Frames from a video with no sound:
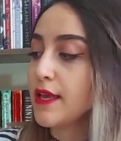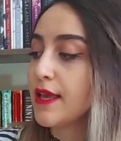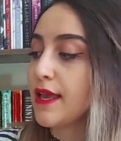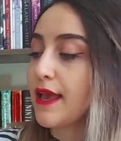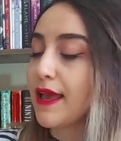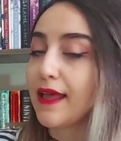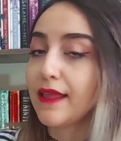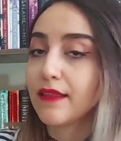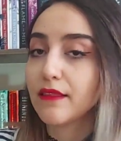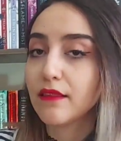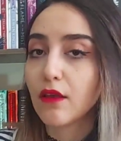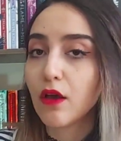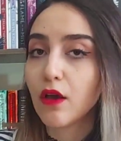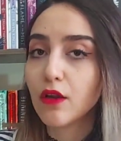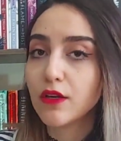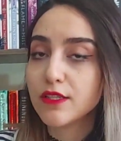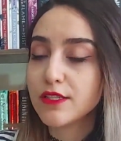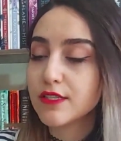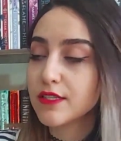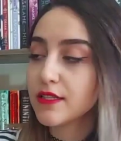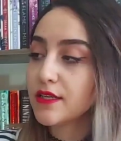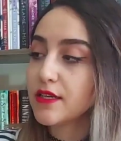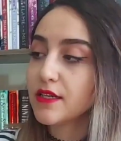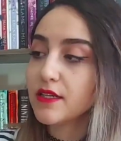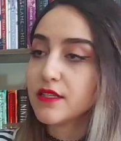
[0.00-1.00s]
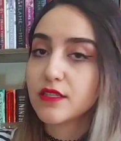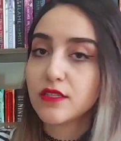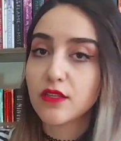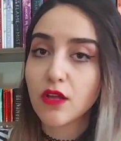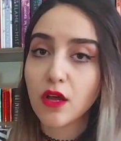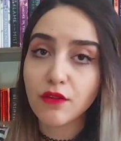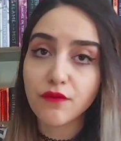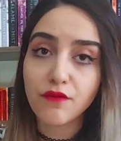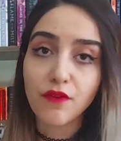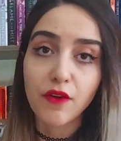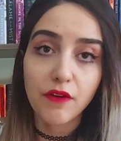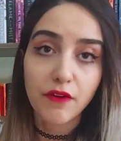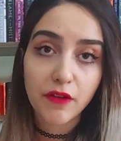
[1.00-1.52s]
And honestly, it's
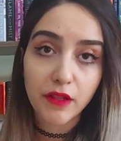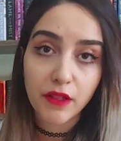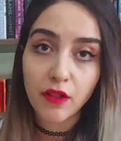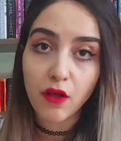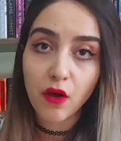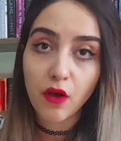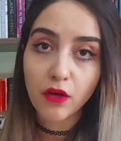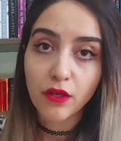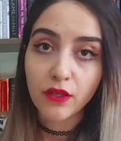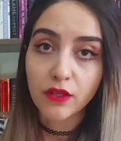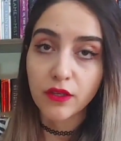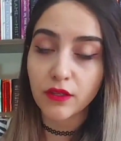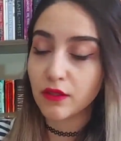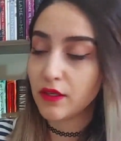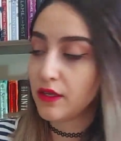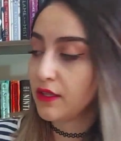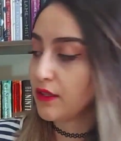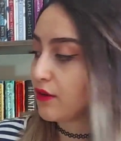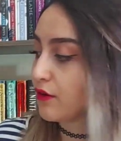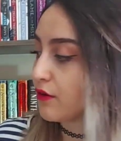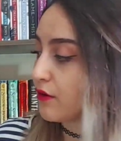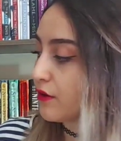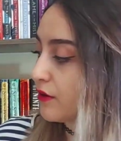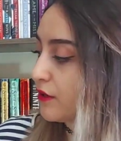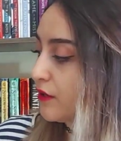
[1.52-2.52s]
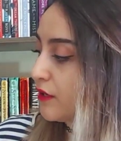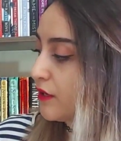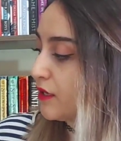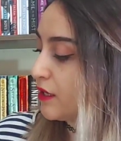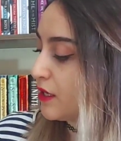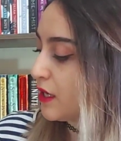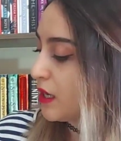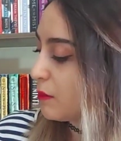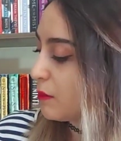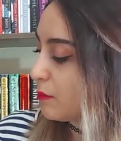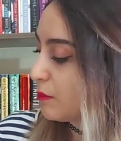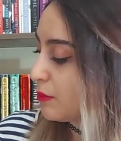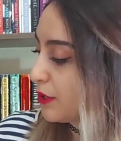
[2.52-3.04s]
not very long either,
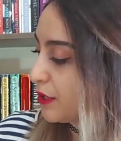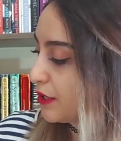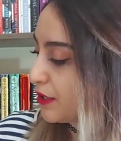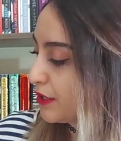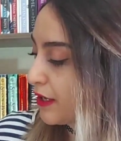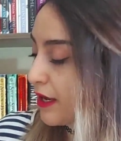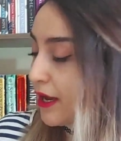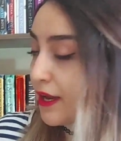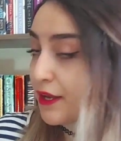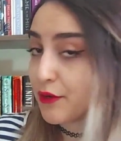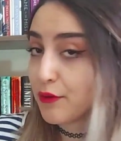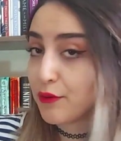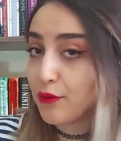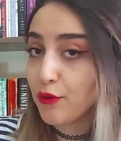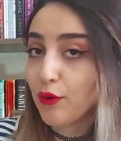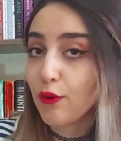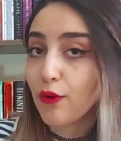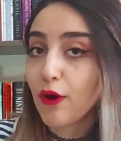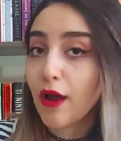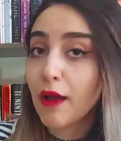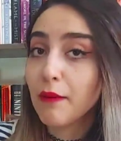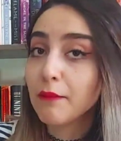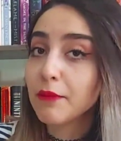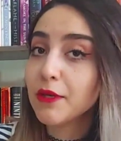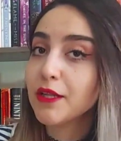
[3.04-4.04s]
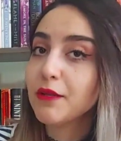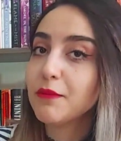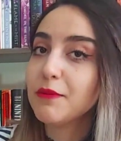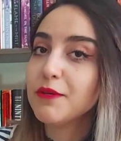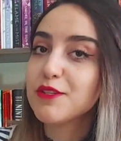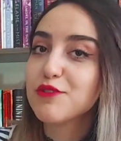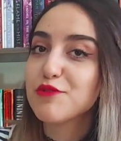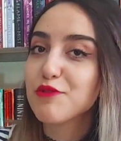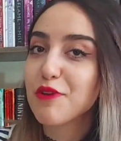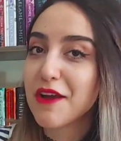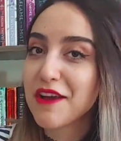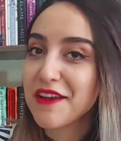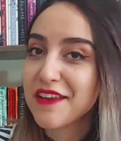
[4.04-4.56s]
but I don't know. I'm gonna be
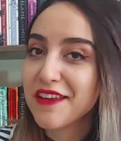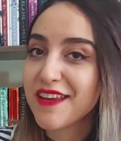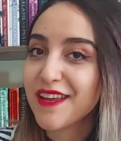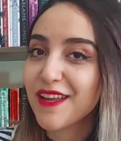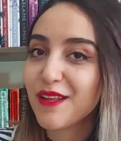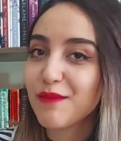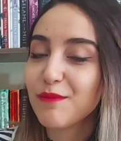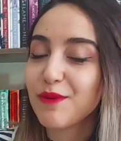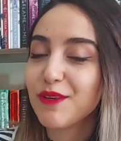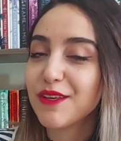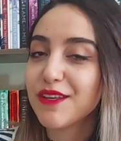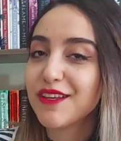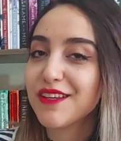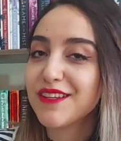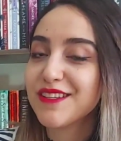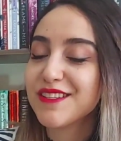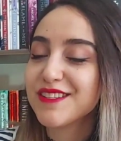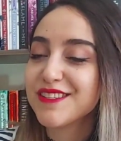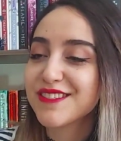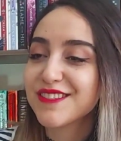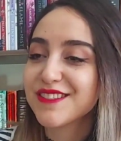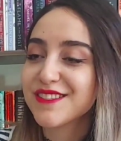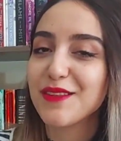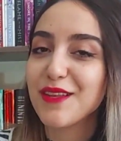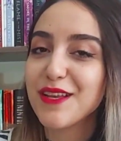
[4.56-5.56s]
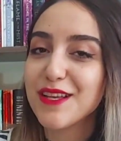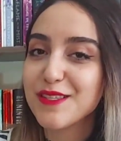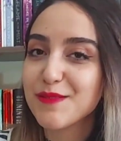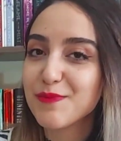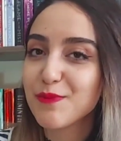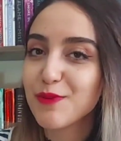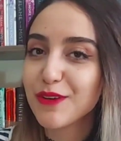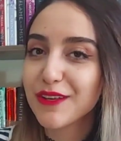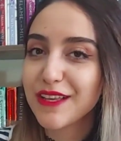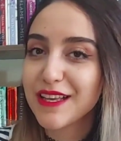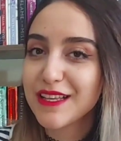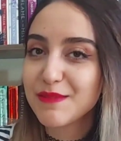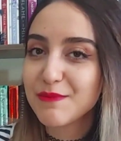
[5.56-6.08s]
trying it because this
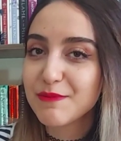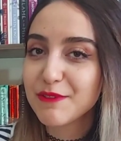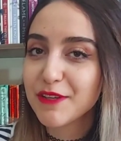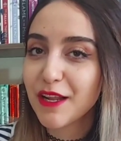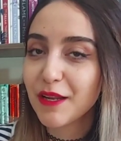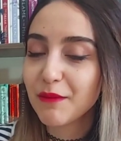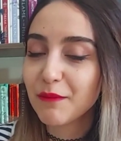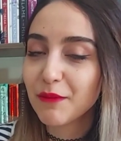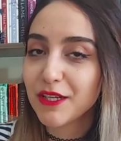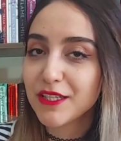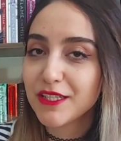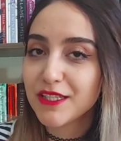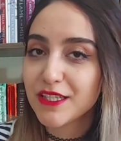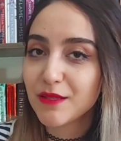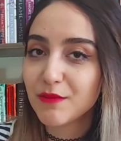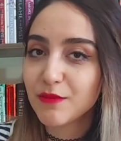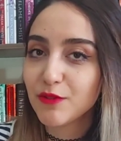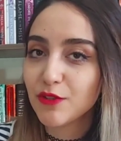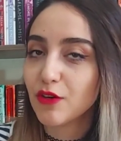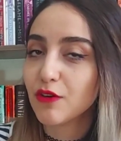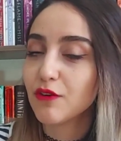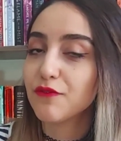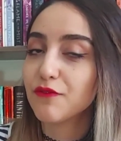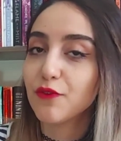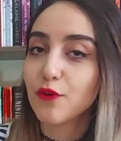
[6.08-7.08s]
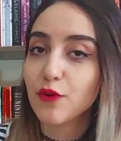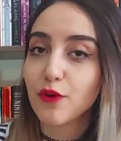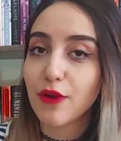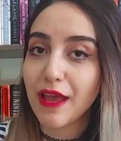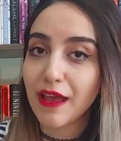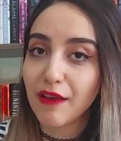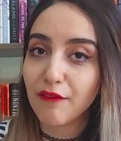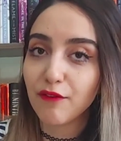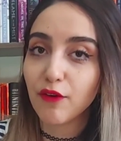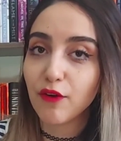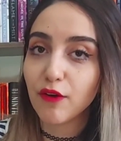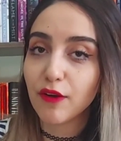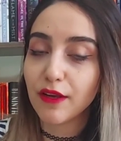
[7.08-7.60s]
book has been on my TBR
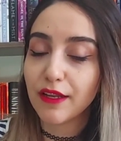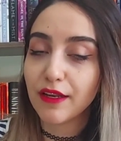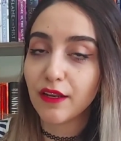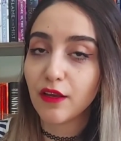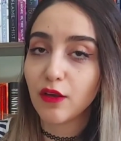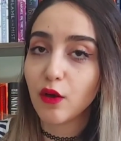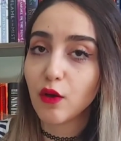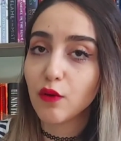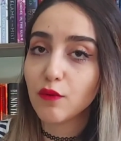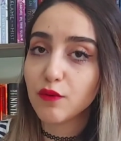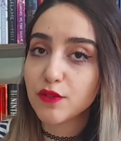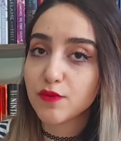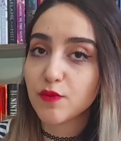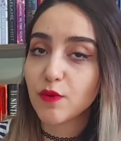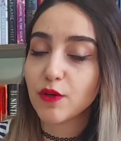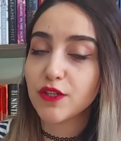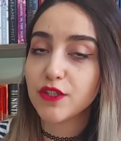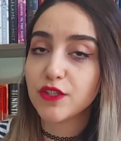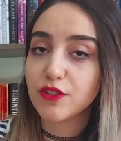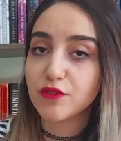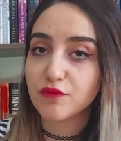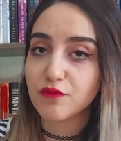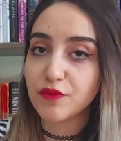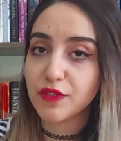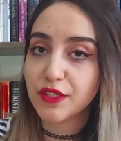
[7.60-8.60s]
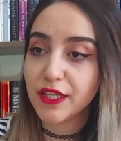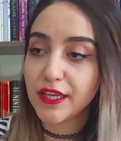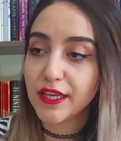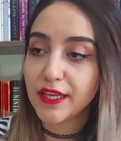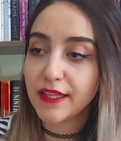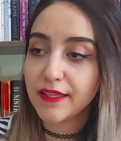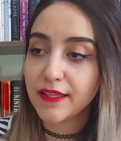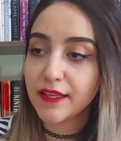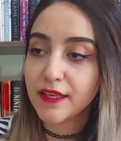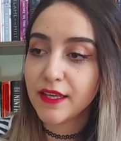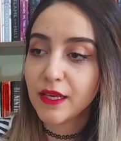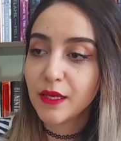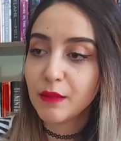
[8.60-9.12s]
forever and I always wanted to read
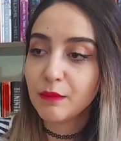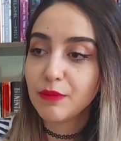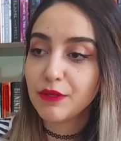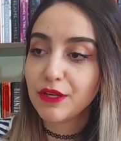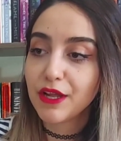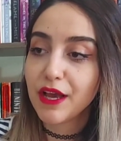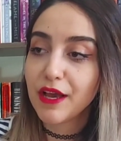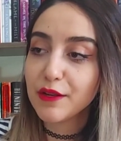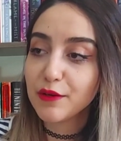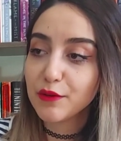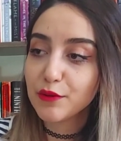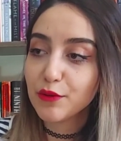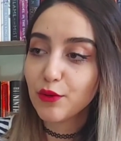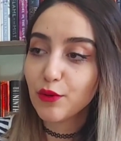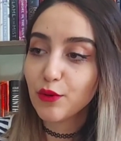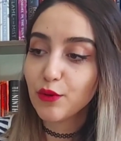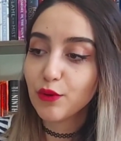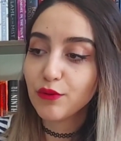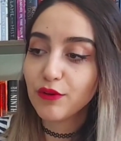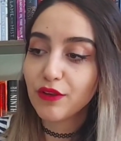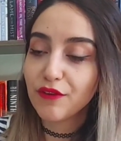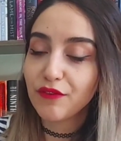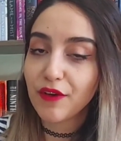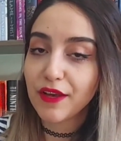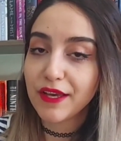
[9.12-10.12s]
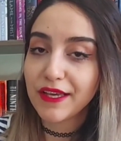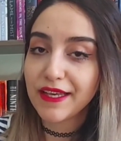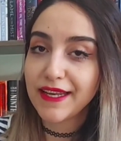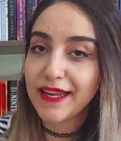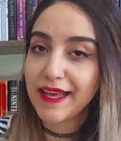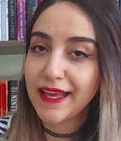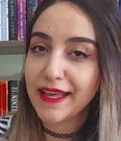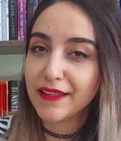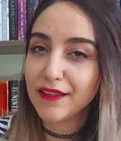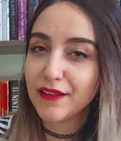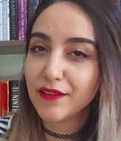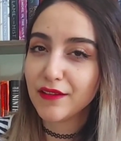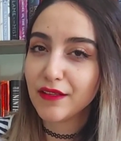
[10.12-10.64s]
it, but I don't know if I can
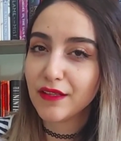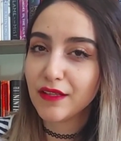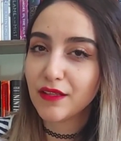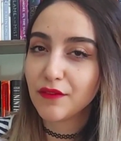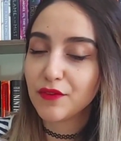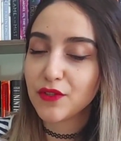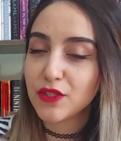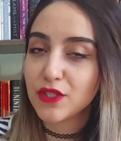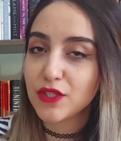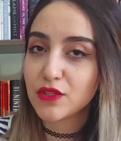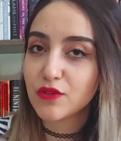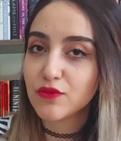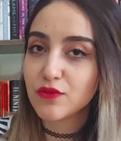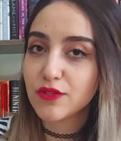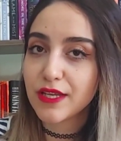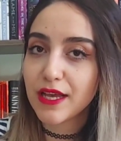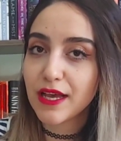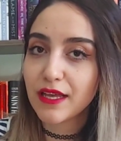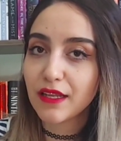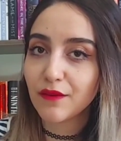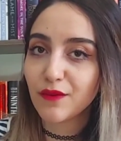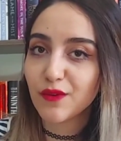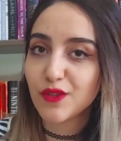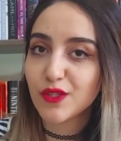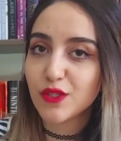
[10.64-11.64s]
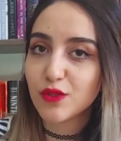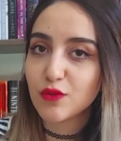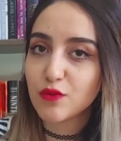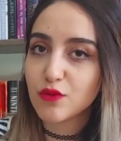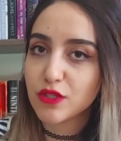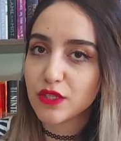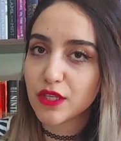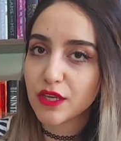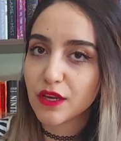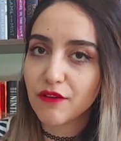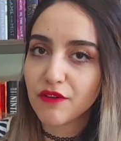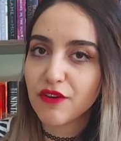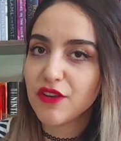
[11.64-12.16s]
handle it, if it's too sad, if it's too
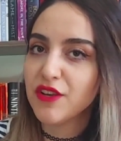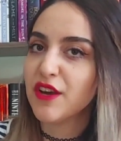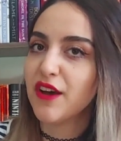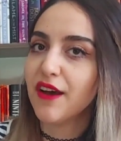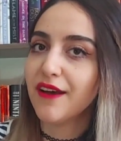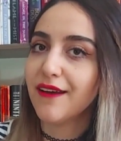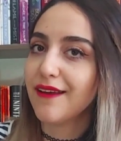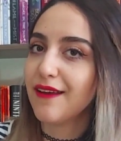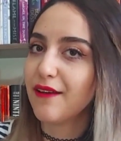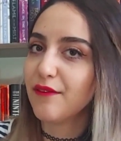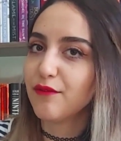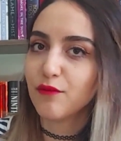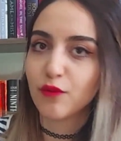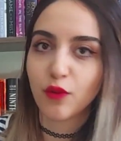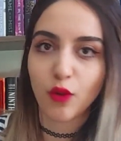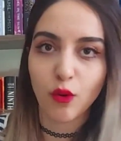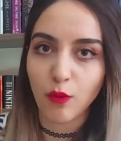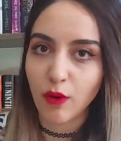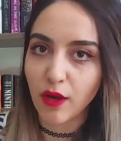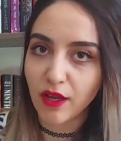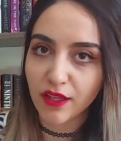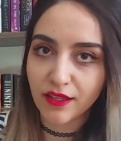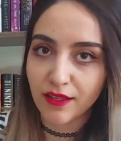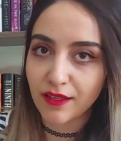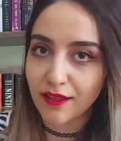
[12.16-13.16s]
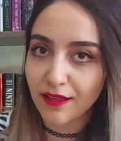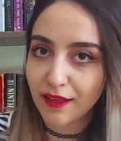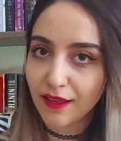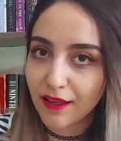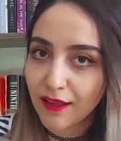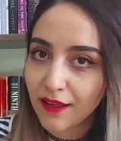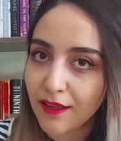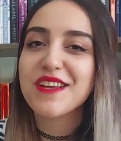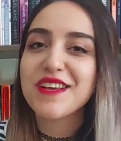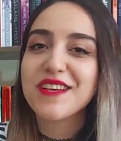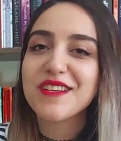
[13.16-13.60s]
scary. I have no idea.